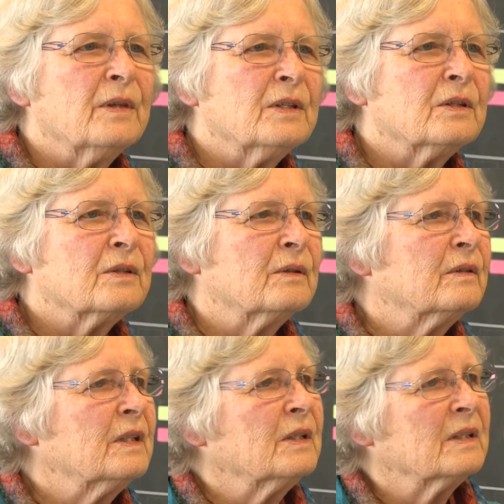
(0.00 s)

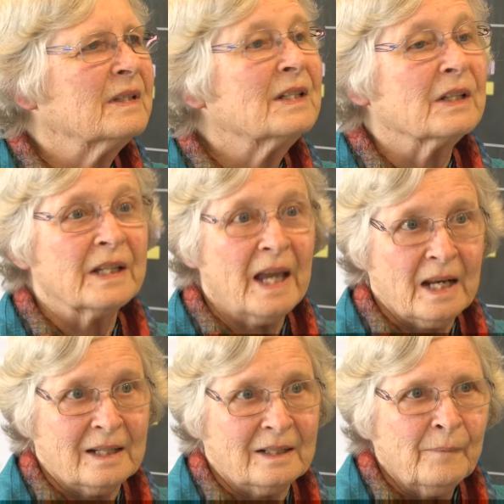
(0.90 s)
this
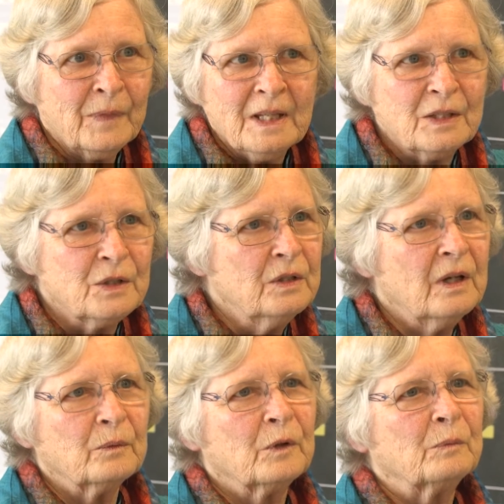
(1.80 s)
again is
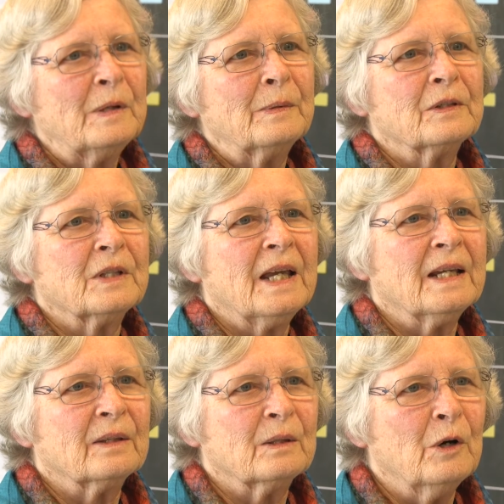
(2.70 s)
not what people are
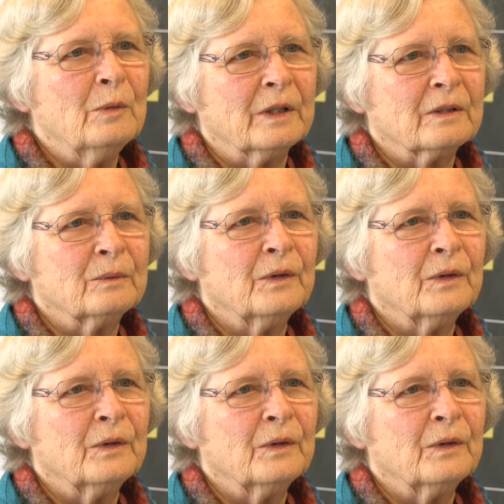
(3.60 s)
saying at the moment.